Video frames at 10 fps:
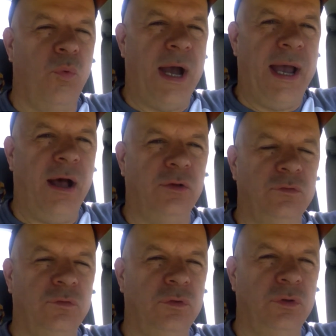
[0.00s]

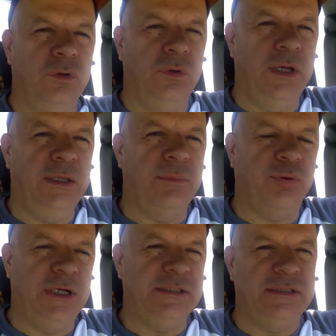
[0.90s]
while
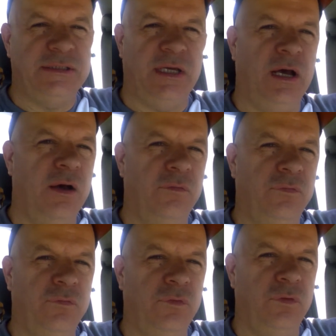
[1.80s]
in the presence
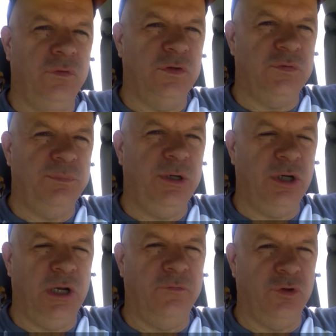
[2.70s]
of the
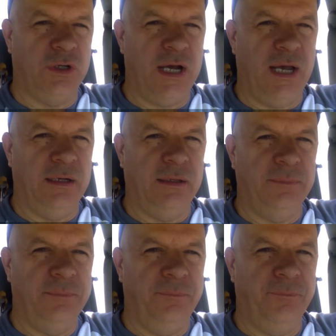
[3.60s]
Spirit of your God.
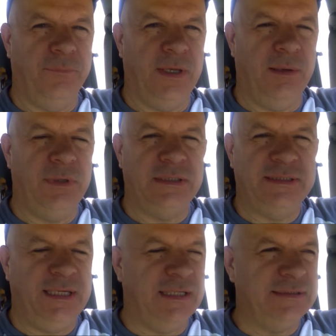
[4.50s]
I'm
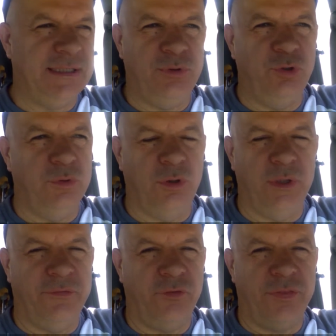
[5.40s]
not saying that's something new
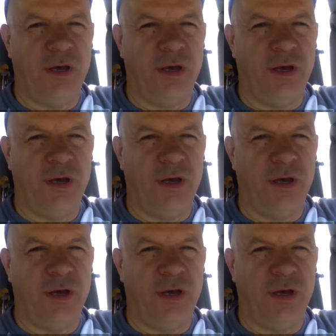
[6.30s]
and no one